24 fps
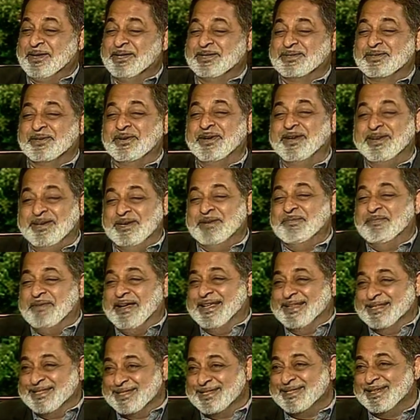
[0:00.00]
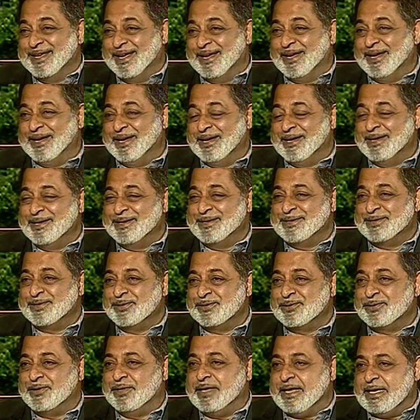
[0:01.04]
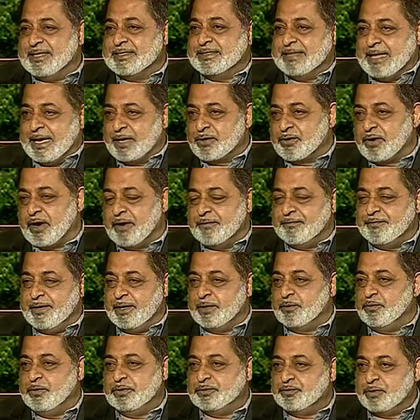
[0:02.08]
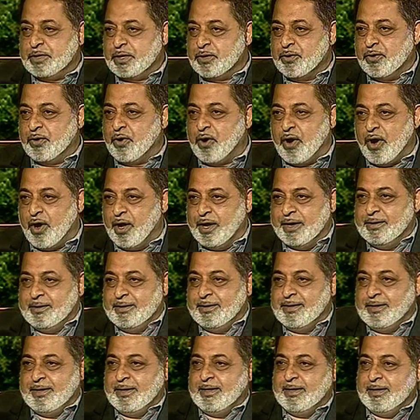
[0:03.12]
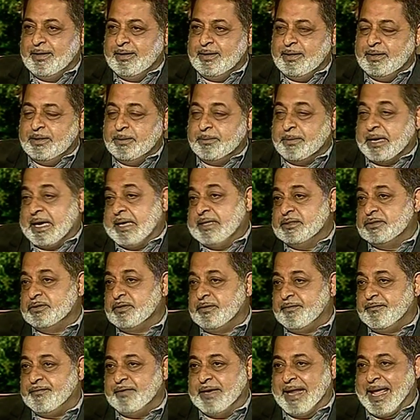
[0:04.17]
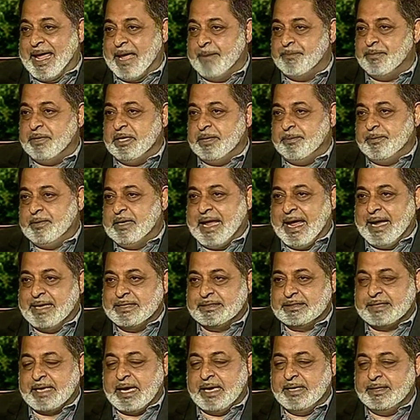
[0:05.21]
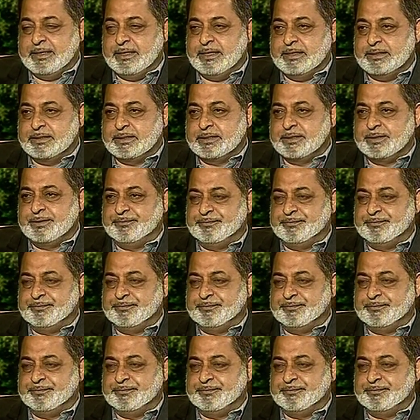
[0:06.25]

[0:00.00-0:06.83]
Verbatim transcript: So it depends. Uh, so, so there is that conflict which will go on in the minds of lay people and scientists.